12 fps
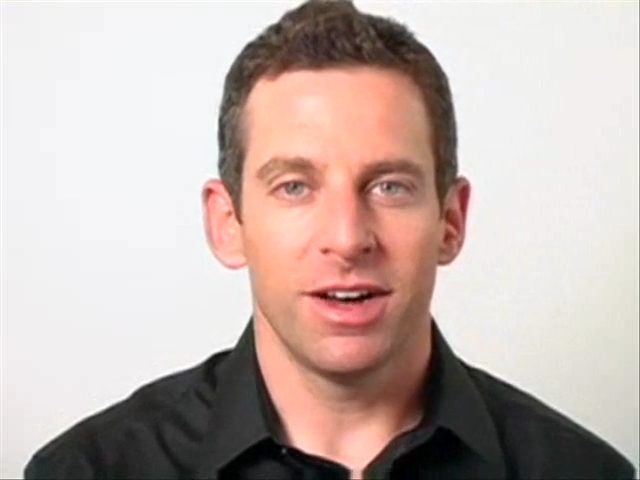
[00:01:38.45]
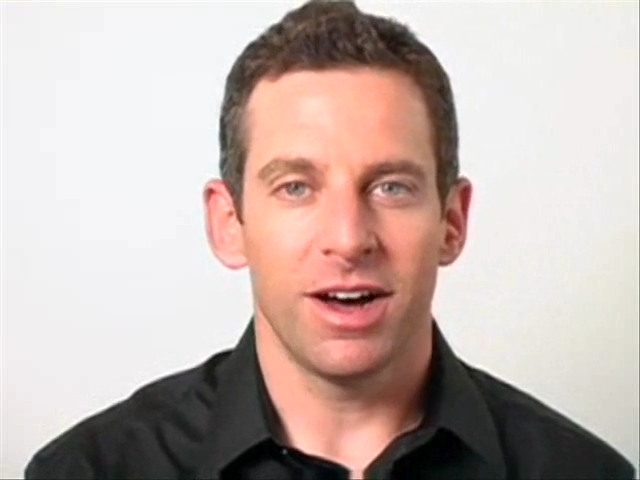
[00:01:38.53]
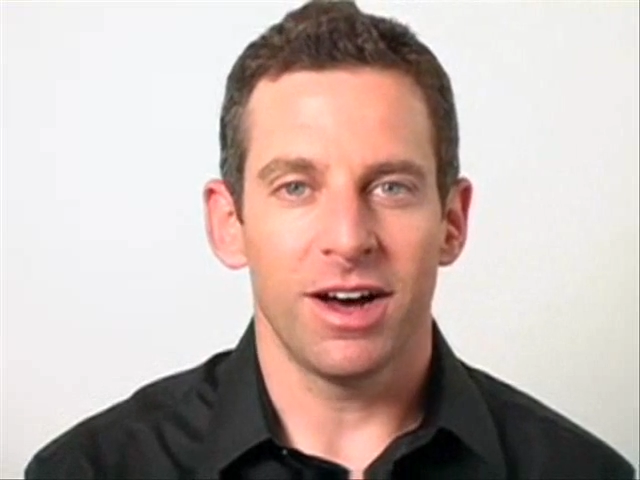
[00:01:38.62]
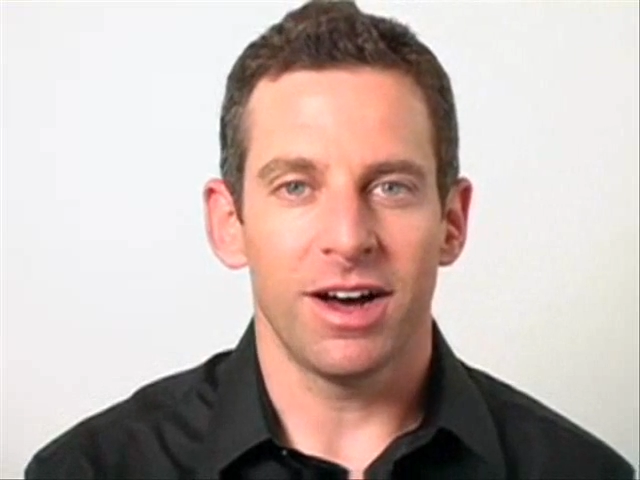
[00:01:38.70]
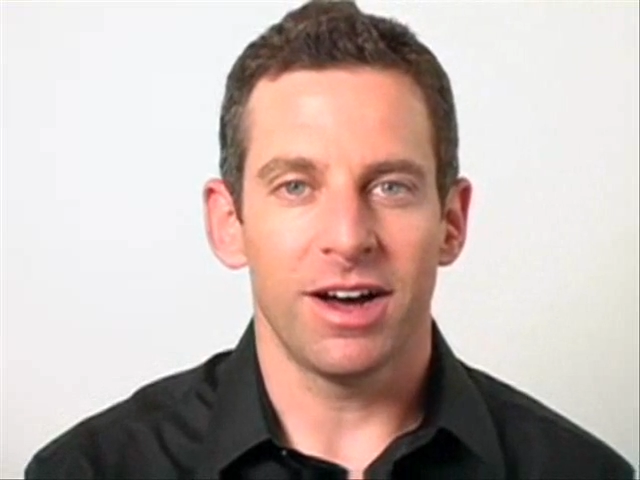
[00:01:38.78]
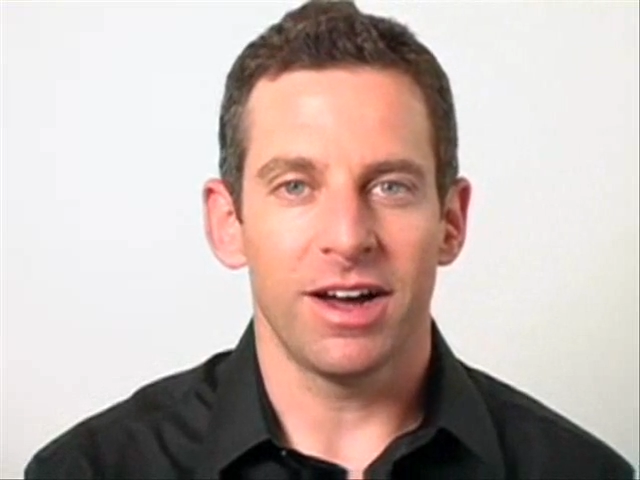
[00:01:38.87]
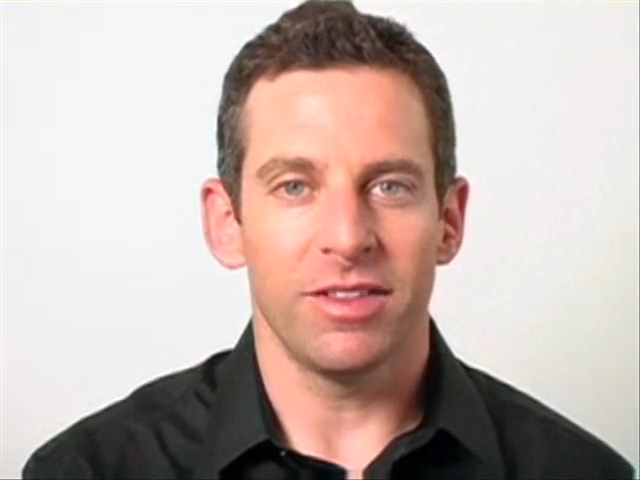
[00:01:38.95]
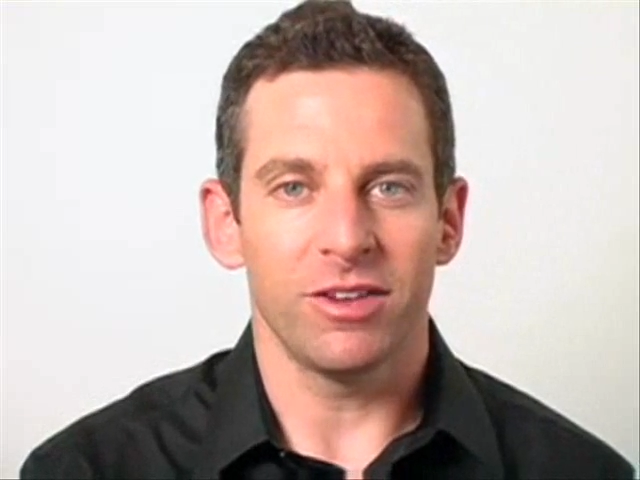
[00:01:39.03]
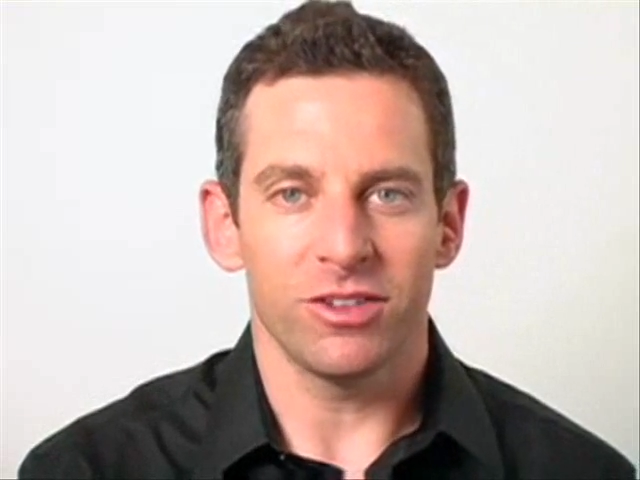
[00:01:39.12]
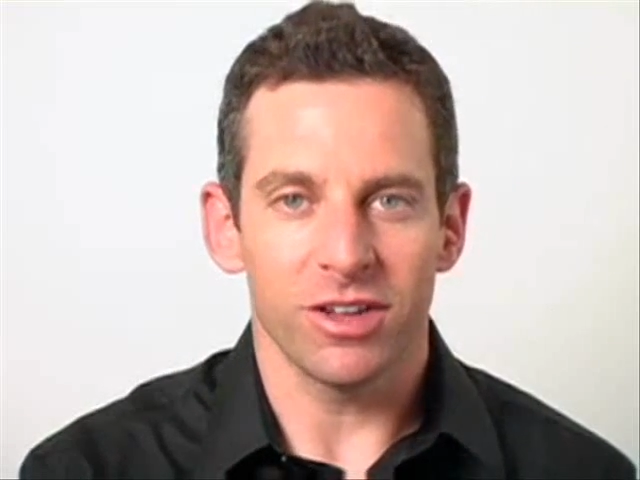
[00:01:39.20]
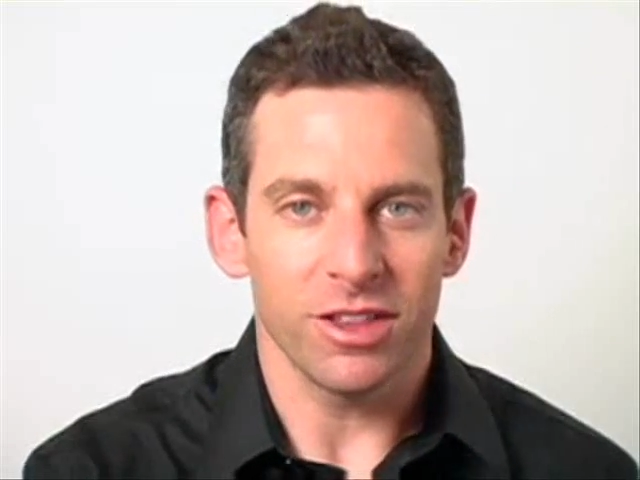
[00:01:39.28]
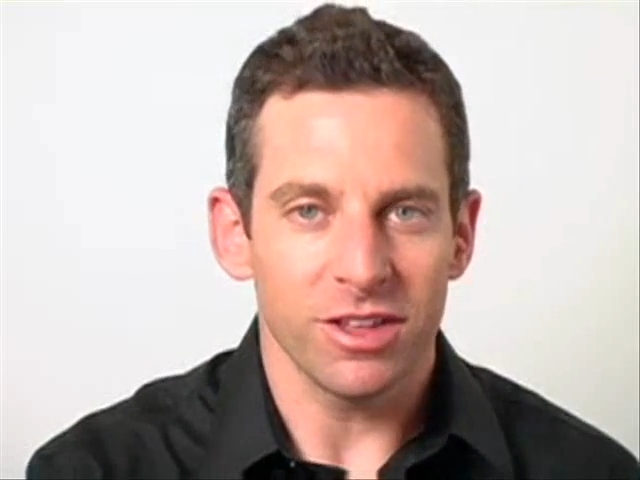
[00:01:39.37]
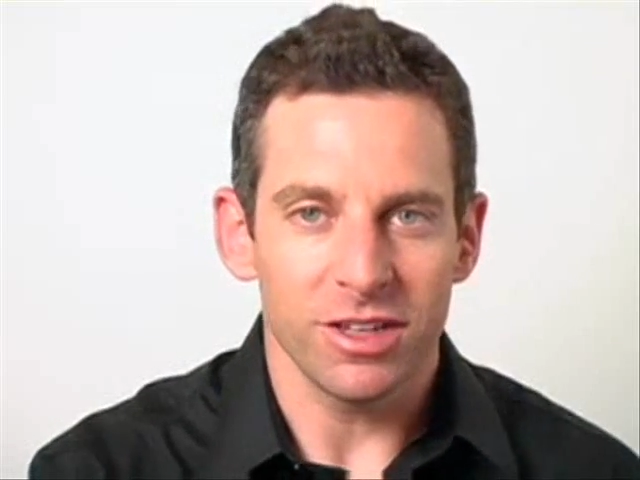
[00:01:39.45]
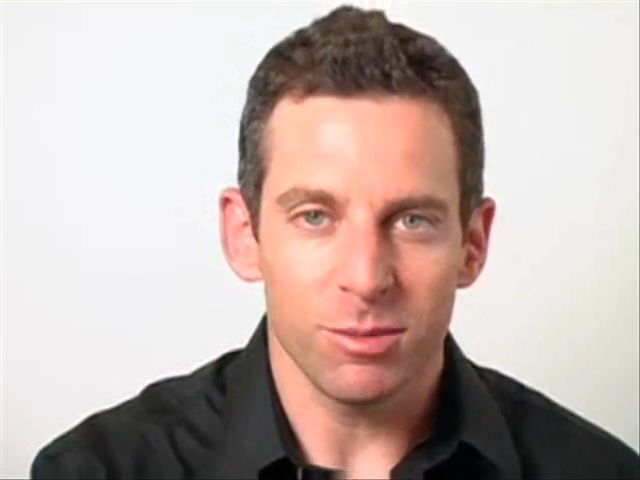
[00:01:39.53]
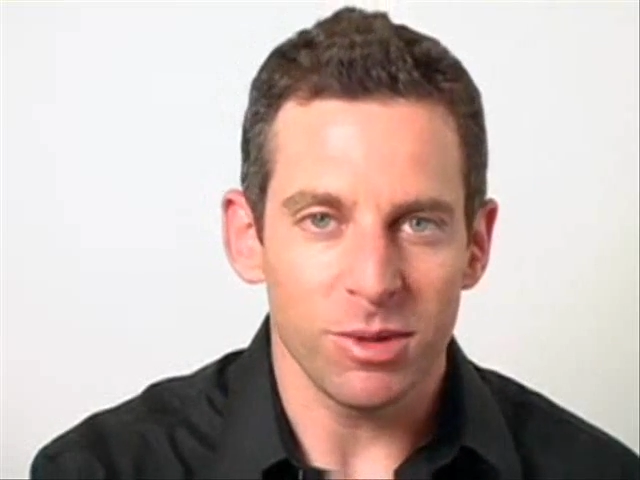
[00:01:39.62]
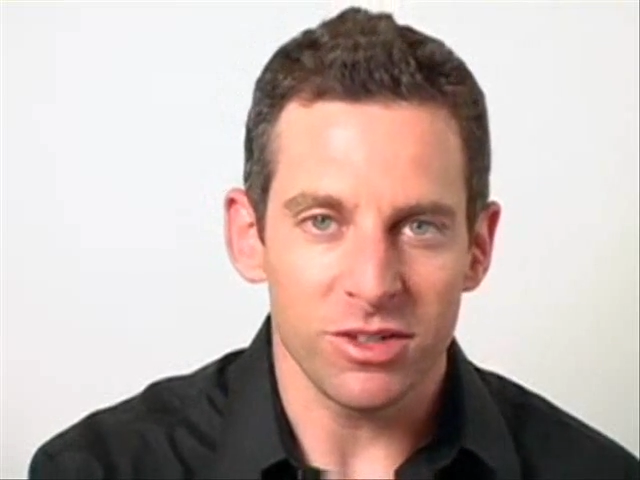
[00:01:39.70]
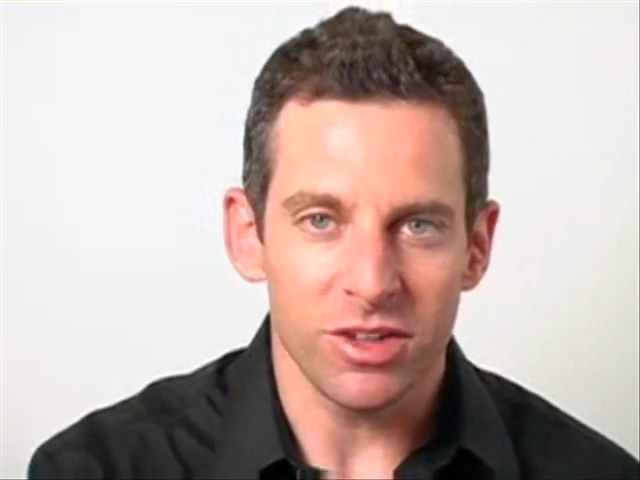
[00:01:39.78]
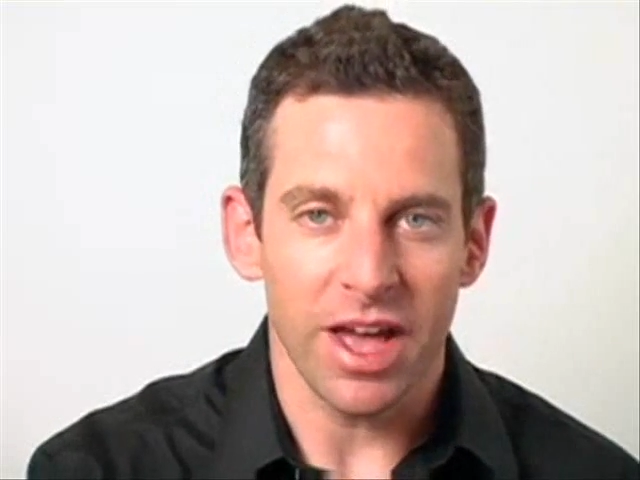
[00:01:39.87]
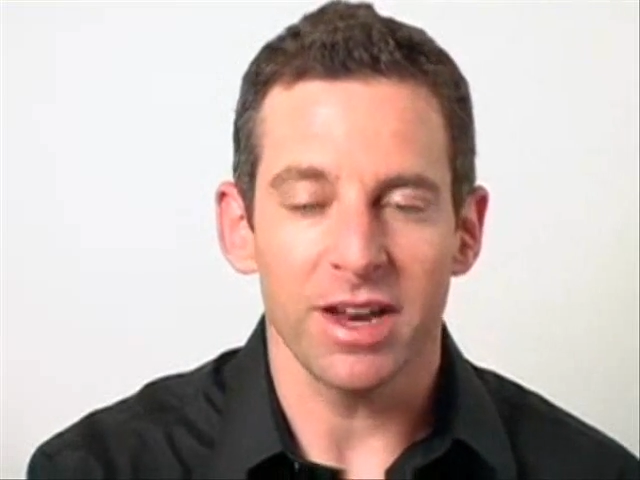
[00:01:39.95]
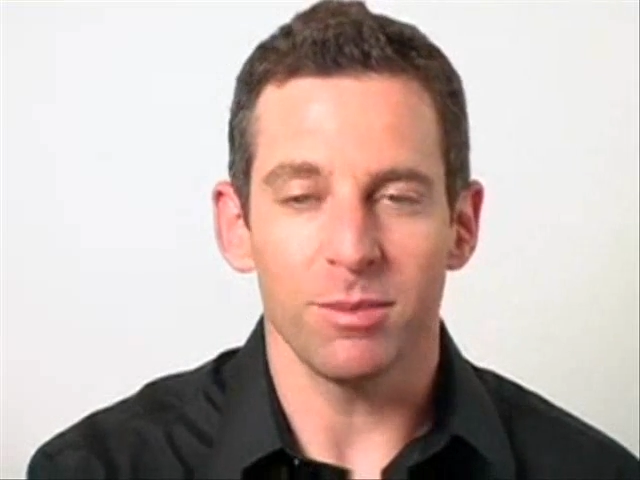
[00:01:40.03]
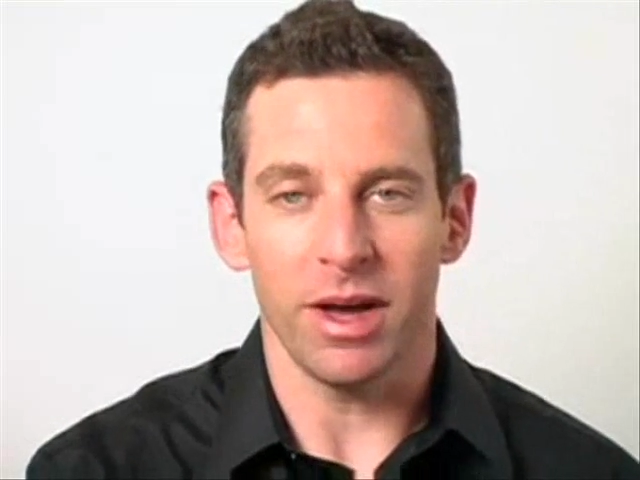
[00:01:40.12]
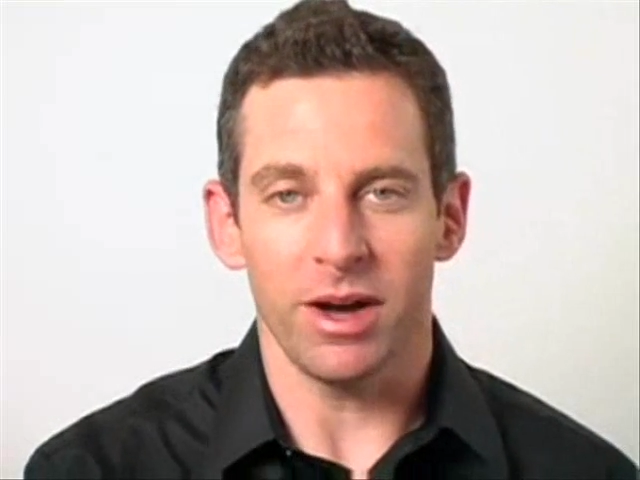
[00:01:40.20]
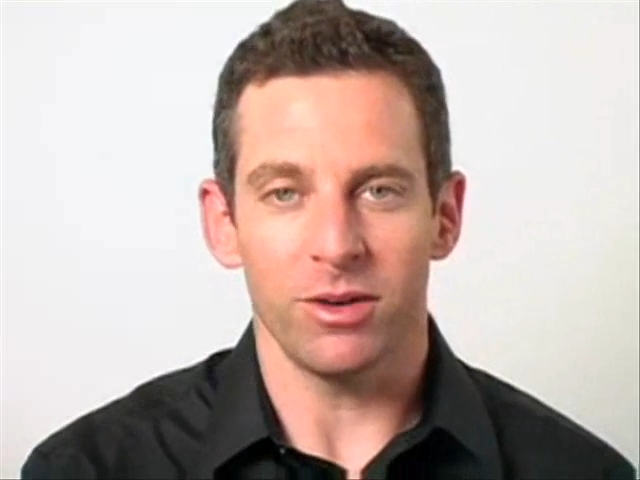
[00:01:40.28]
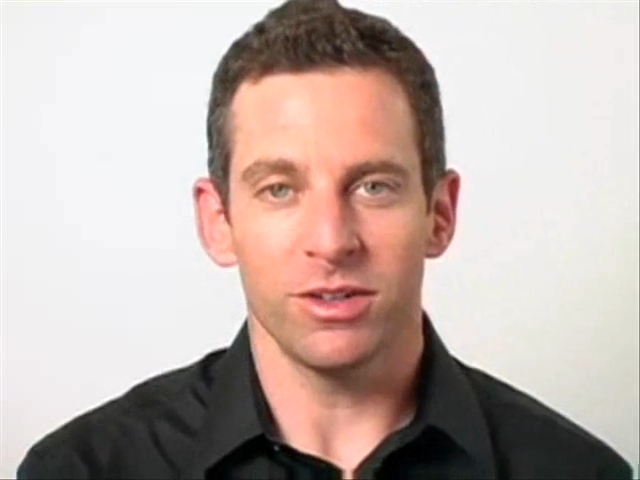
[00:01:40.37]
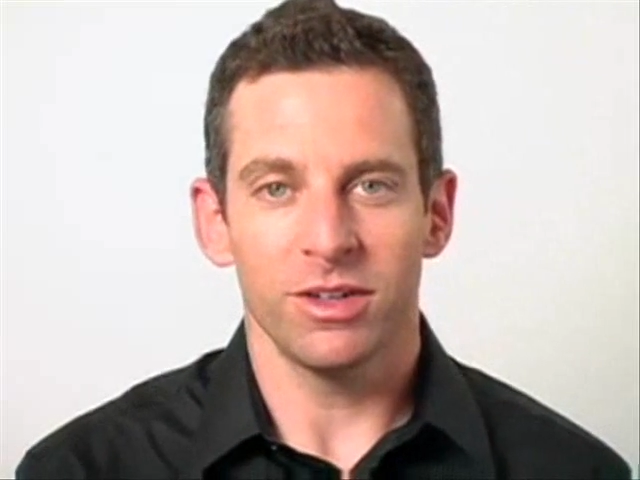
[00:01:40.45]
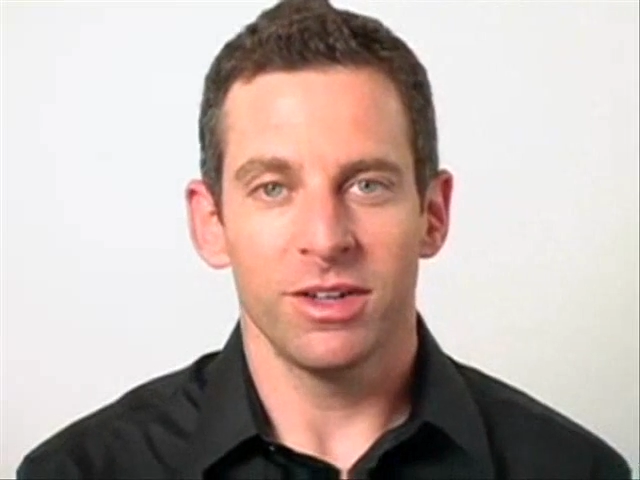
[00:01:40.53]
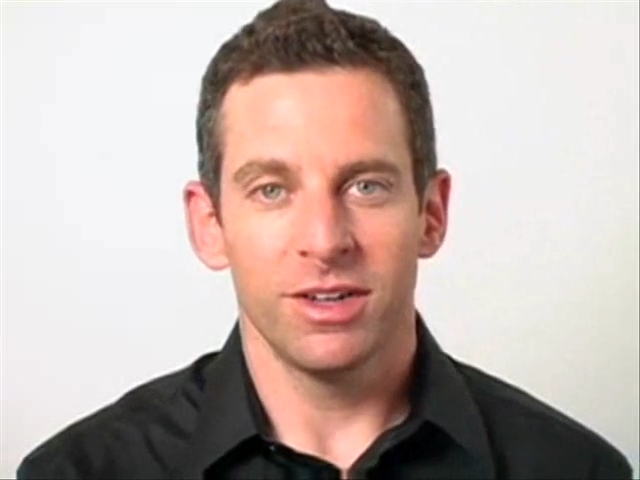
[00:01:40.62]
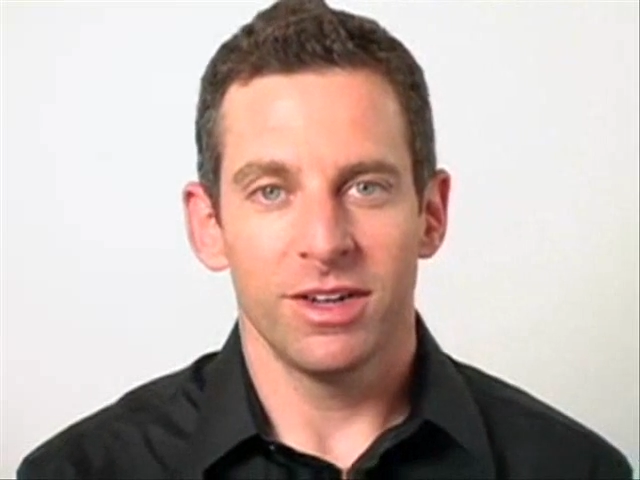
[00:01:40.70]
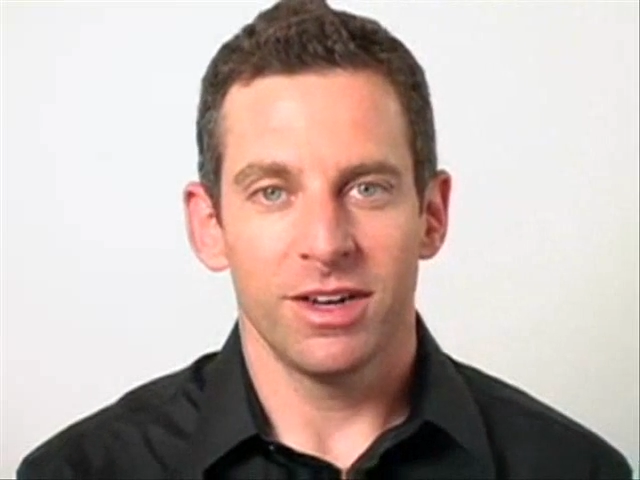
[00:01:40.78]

and there's nothing to be sad about.